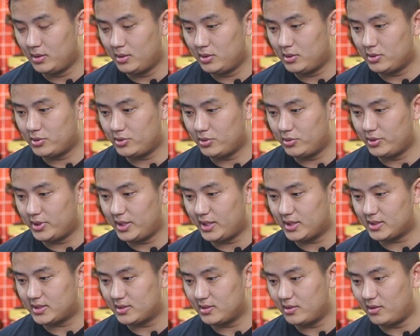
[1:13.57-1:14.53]
So
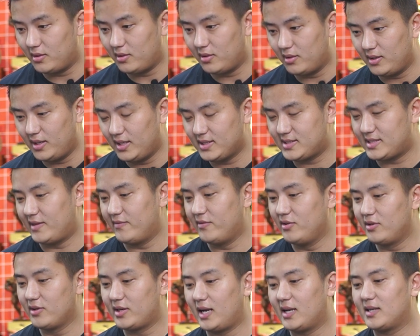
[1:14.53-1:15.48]
yes, let's have a
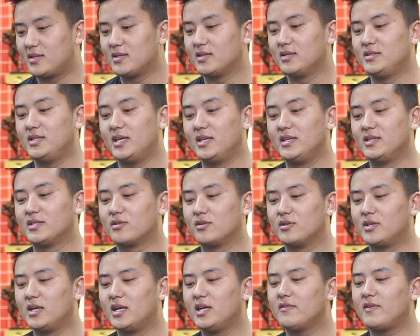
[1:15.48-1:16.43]
look at Janice ko
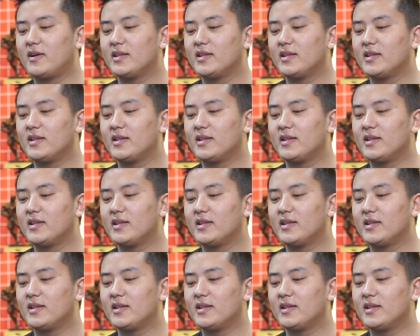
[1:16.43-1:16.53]
deadlift.